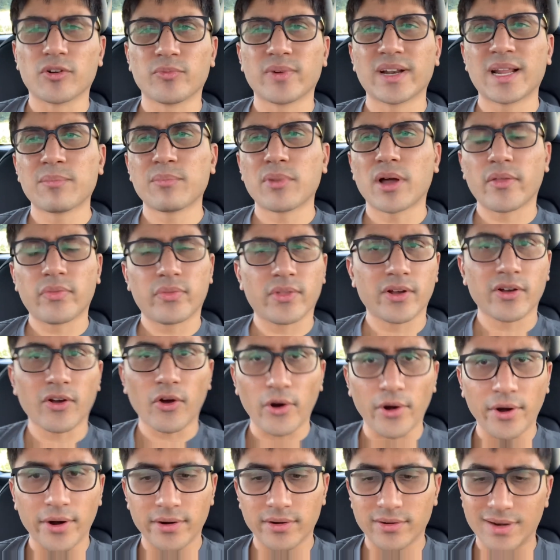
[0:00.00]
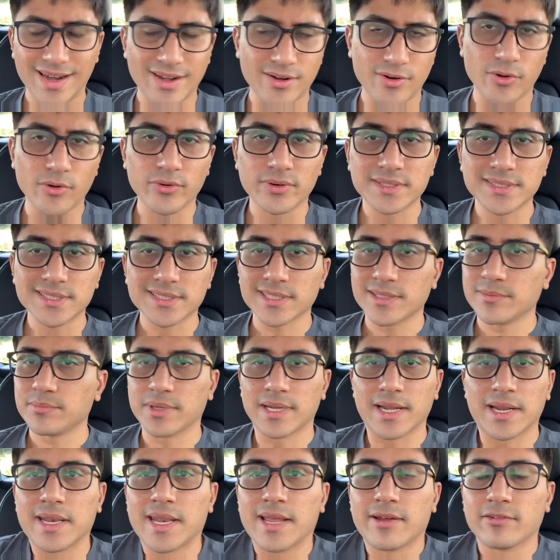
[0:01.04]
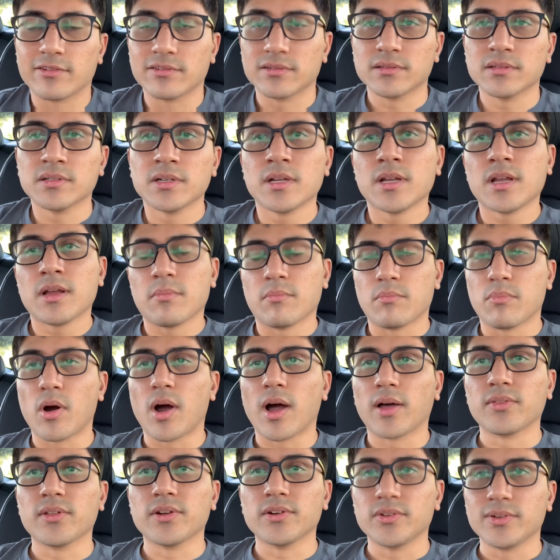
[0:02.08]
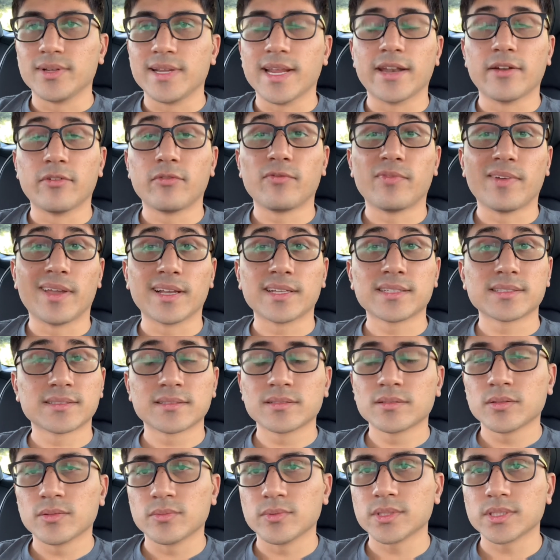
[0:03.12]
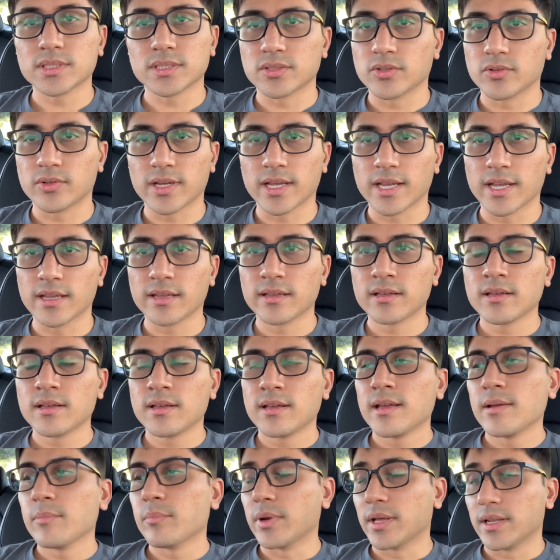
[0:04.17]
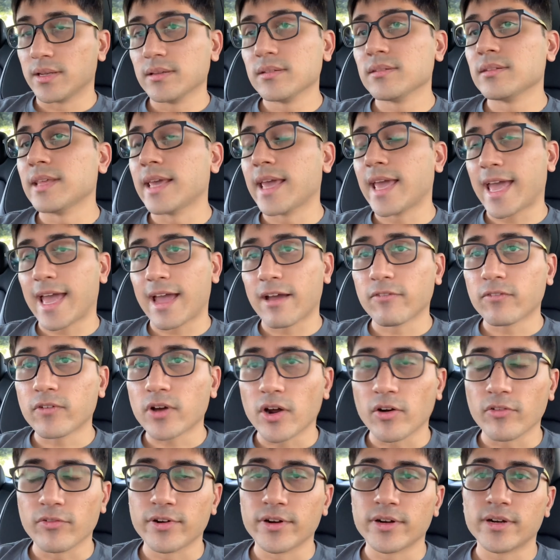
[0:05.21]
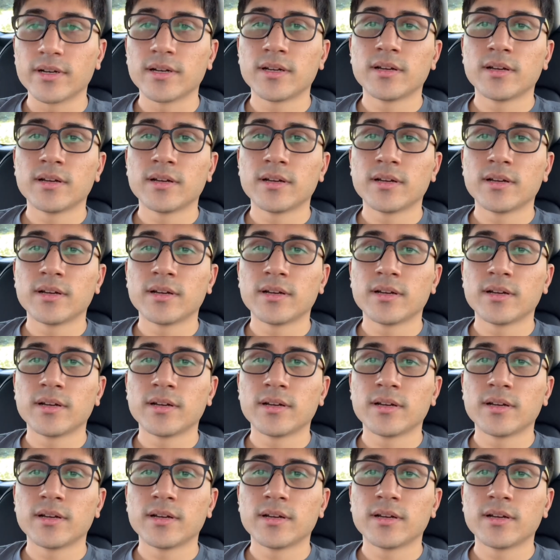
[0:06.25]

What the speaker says: When I bought the car, I noticed it, but I never bothered to get it fixed, which is okay. But they have covered